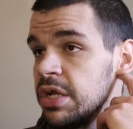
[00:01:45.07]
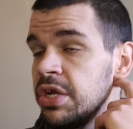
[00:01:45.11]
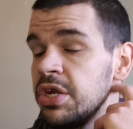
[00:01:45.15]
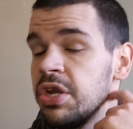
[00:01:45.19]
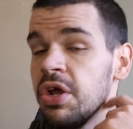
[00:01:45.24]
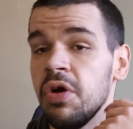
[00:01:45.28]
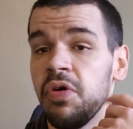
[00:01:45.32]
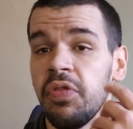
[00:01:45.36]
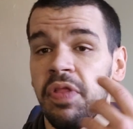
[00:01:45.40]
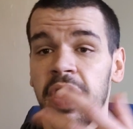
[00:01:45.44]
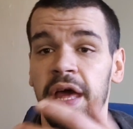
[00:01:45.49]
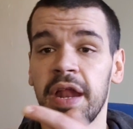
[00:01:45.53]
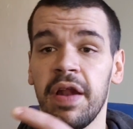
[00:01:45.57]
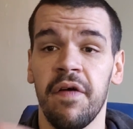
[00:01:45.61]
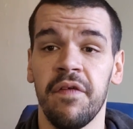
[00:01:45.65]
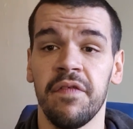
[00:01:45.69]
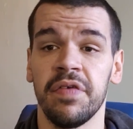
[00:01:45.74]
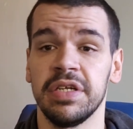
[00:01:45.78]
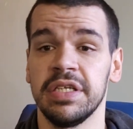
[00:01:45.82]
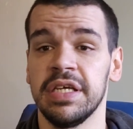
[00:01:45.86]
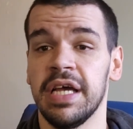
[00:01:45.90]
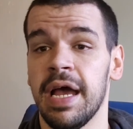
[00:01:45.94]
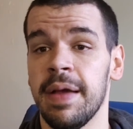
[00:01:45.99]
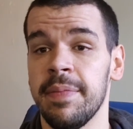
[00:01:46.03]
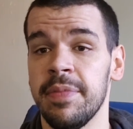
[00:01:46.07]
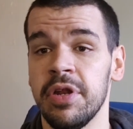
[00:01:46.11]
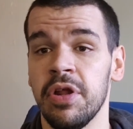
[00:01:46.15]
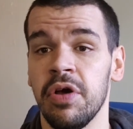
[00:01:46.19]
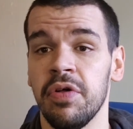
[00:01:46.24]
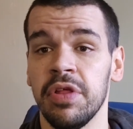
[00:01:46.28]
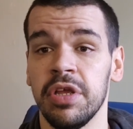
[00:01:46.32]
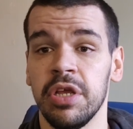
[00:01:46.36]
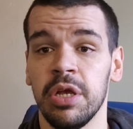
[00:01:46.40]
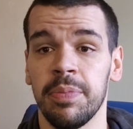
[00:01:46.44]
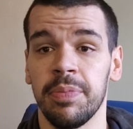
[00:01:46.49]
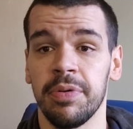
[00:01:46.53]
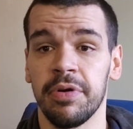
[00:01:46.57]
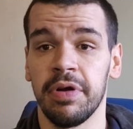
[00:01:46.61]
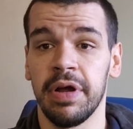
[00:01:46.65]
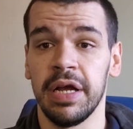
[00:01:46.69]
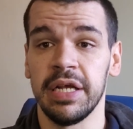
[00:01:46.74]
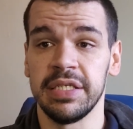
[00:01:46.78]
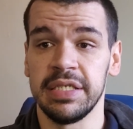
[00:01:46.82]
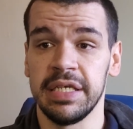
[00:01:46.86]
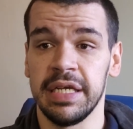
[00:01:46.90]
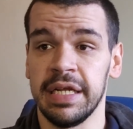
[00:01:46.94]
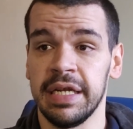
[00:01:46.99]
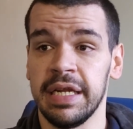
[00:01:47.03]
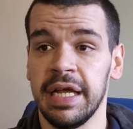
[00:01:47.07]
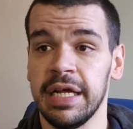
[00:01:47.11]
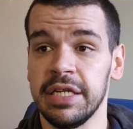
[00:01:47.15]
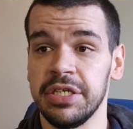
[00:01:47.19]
know that over time and know that you're progressing and